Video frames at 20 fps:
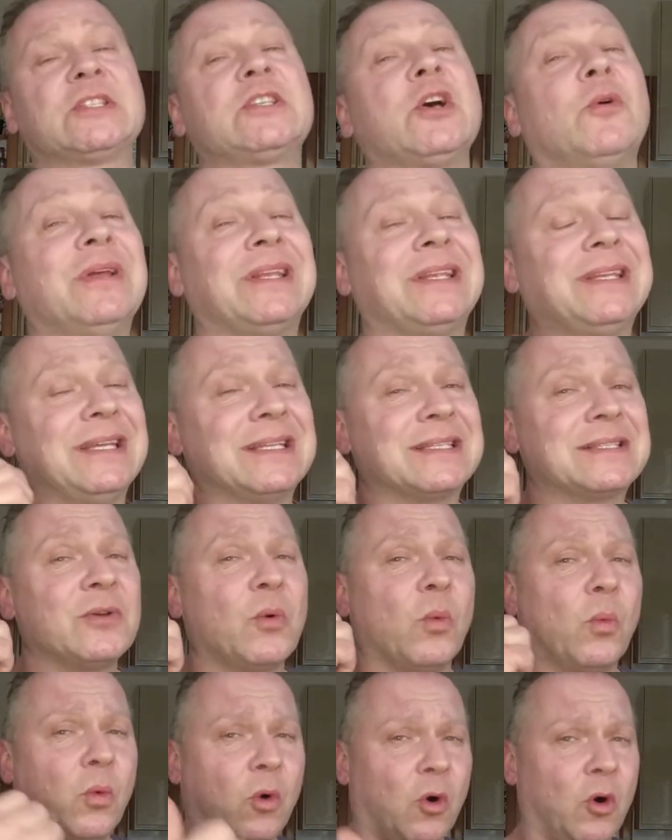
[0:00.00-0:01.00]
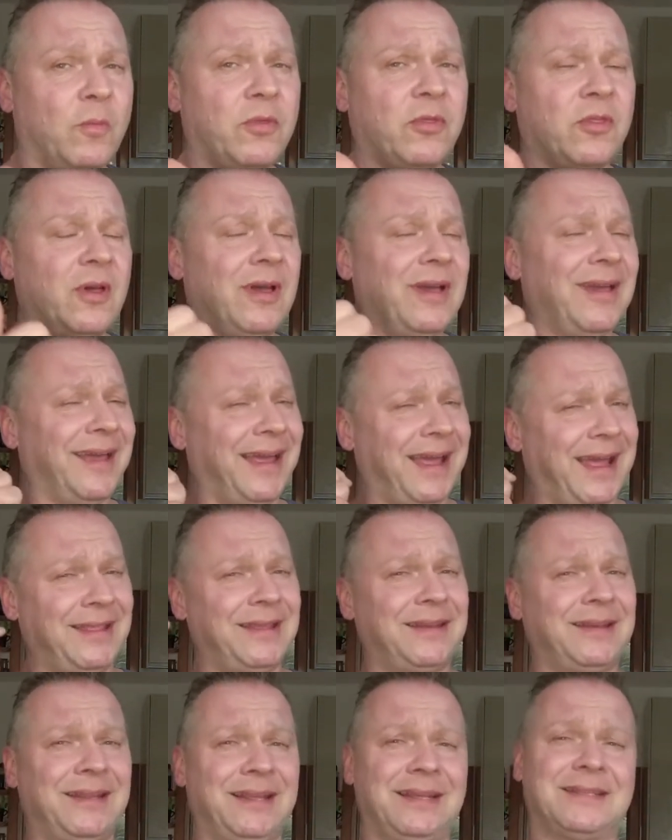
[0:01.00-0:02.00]
So it needs warmth and
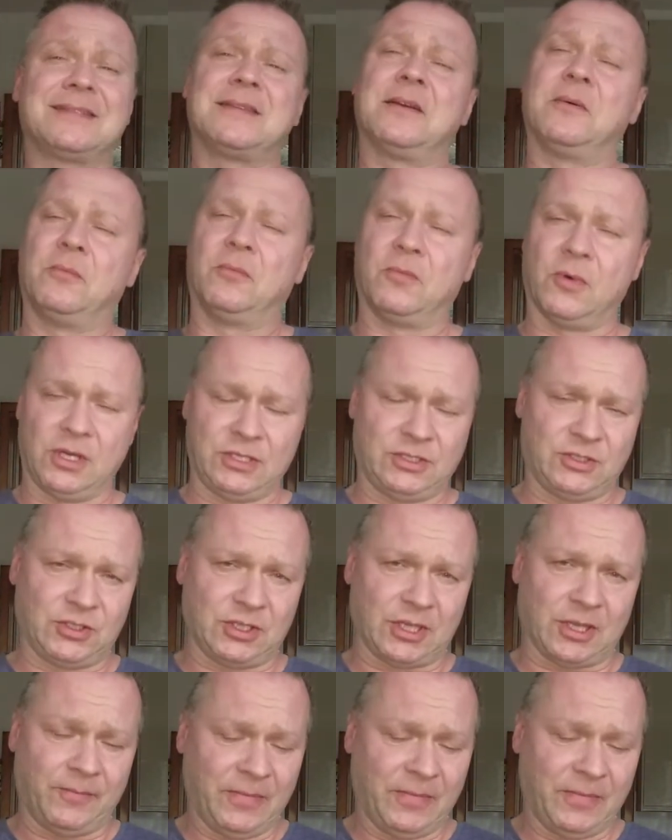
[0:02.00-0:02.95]
it needs moisture.